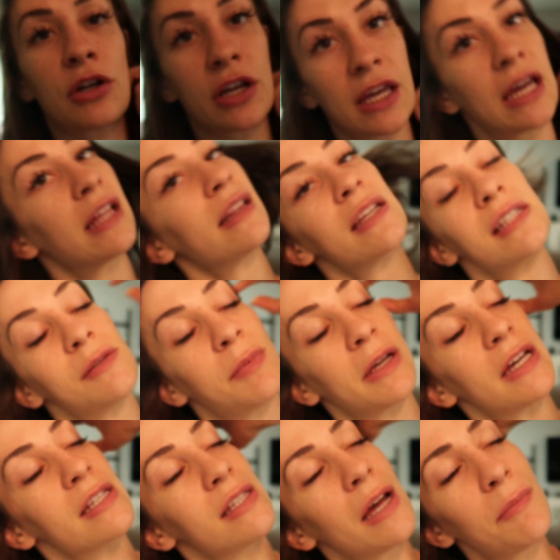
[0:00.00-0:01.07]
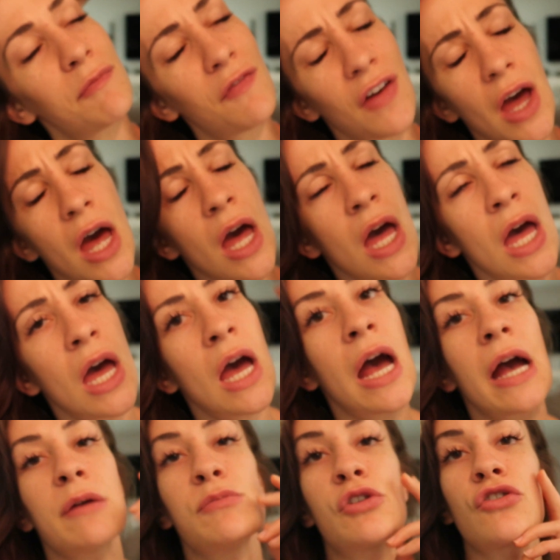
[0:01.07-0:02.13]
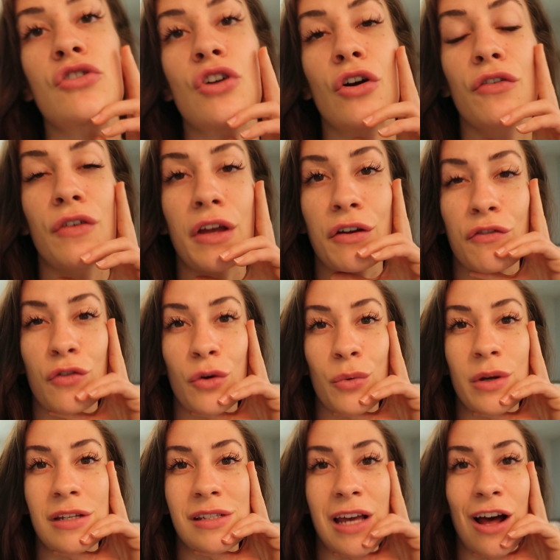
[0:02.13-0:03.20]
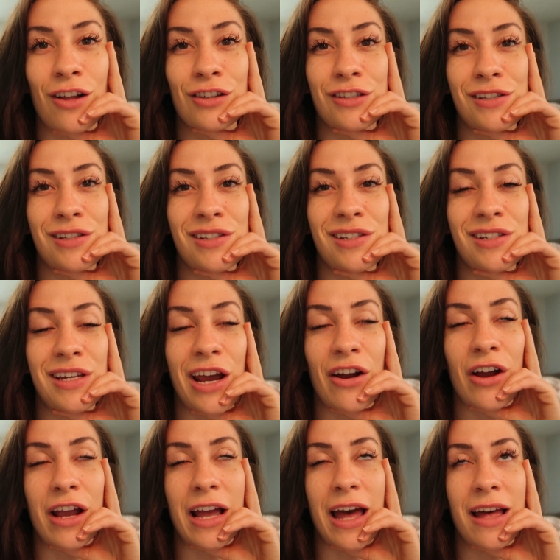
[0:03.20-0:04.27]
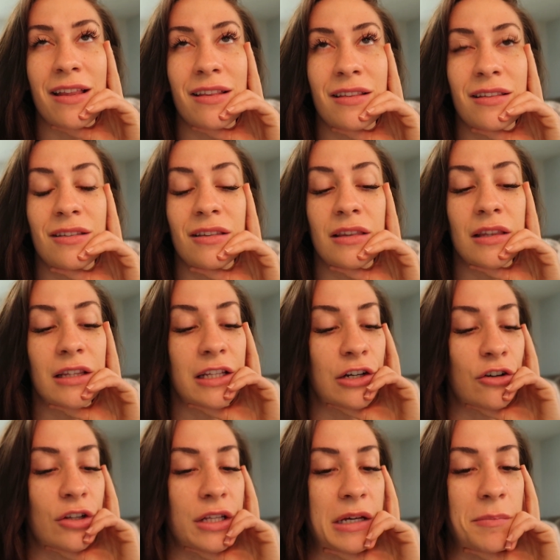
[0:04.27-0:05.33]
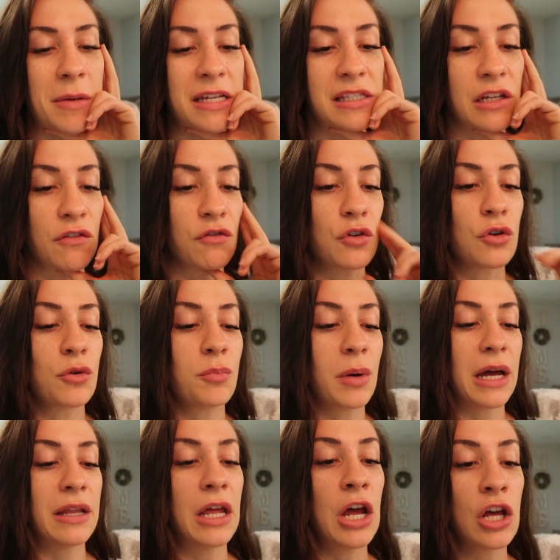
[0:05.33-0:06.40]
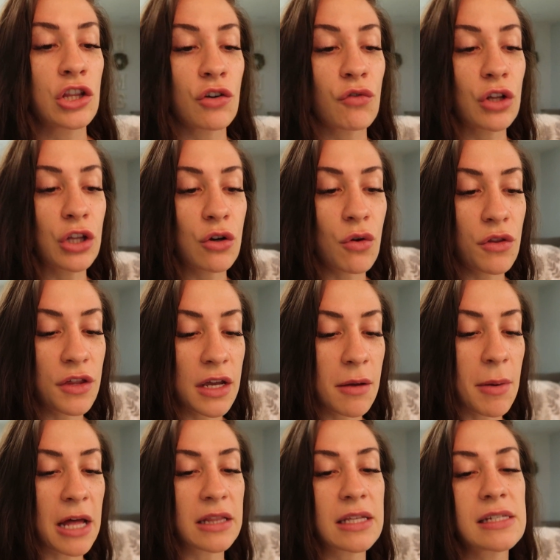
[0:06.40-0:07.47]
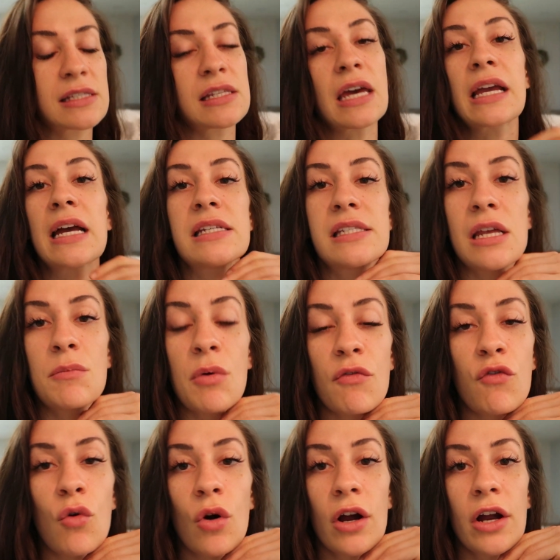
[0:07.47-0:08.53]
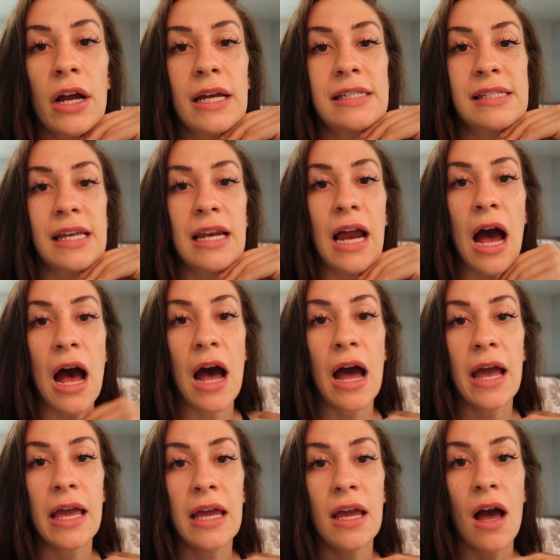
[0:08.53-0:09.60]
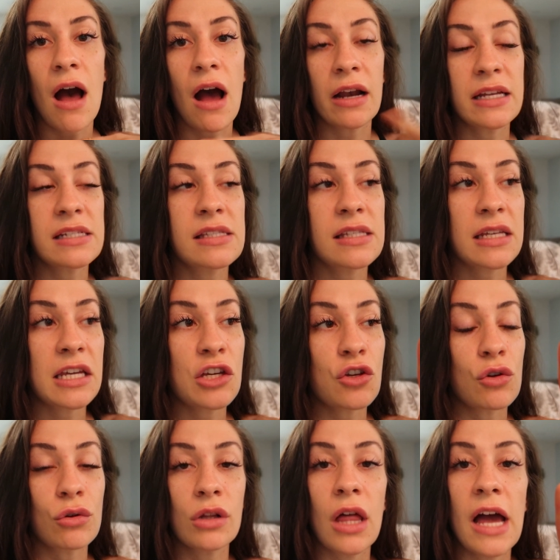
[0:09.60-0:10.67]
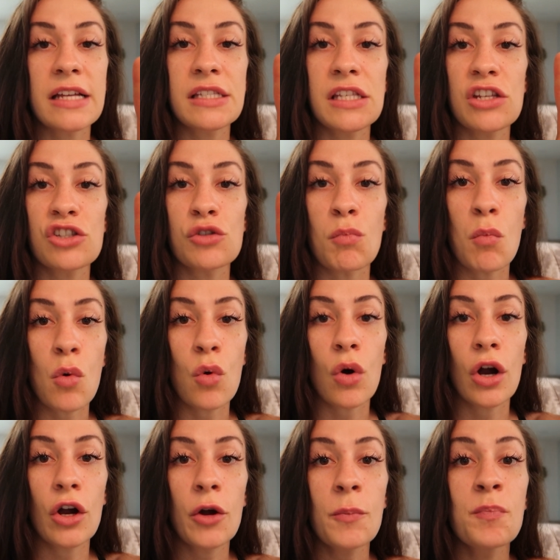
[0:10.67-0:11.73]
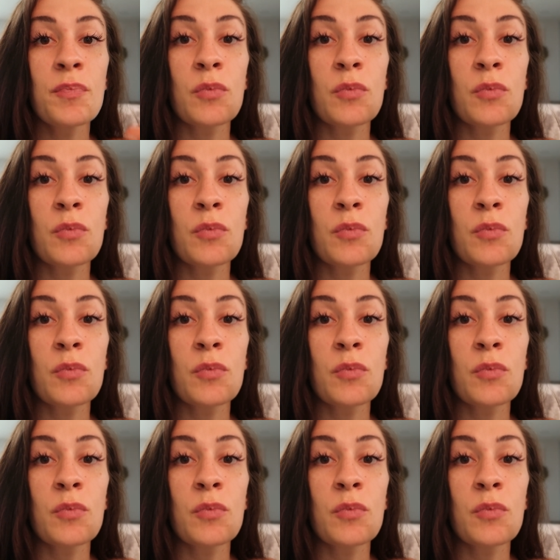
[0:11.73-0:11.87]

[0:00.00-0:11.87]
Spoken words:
looking at this because I'm starving 4 weeks out, staring at literally amazing food. But the really cool thing about this, like I said before, is that I honestly utilize this more